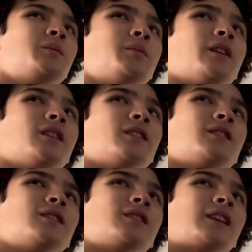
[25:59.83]
but
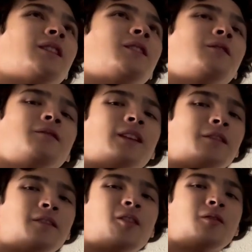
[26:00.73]
little
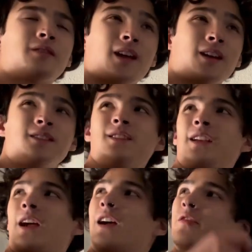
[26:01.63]
felt flags.
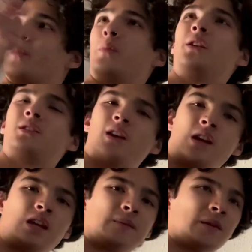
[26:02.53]
I have a bunch
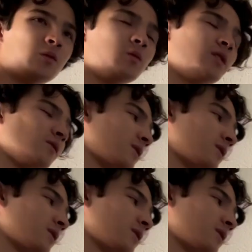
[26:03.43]
hanging in my room that you'll